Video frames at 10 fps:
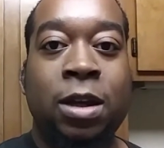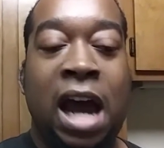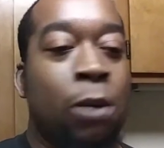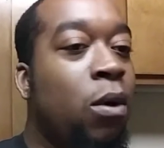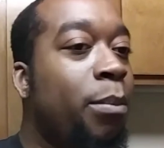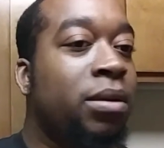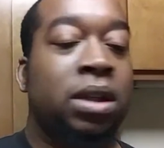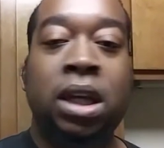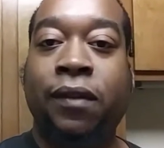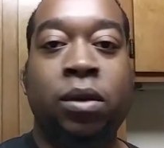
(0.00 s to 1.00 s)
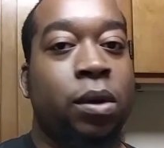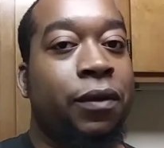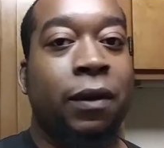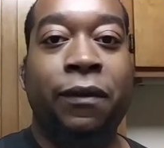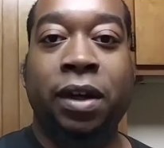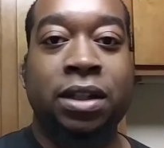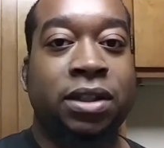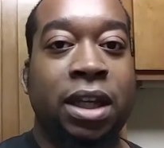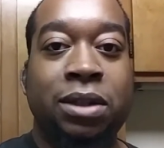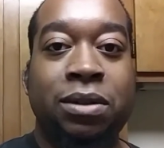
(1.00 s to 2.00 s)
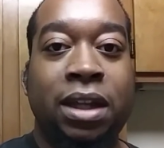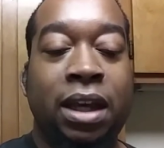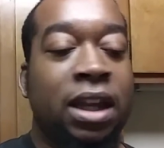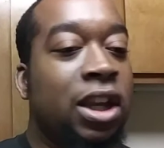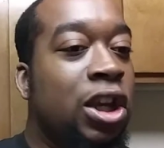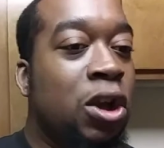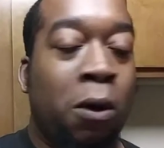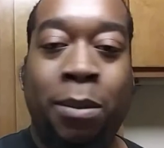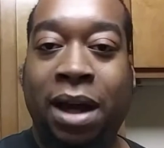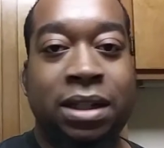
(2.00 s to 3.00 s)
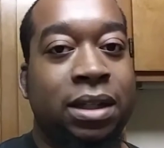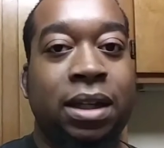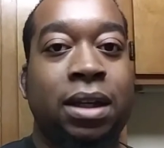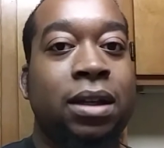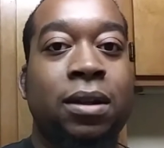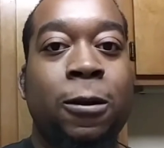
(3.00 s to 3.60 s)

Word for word: I won't believe you if you fucking say you did. Nobody did.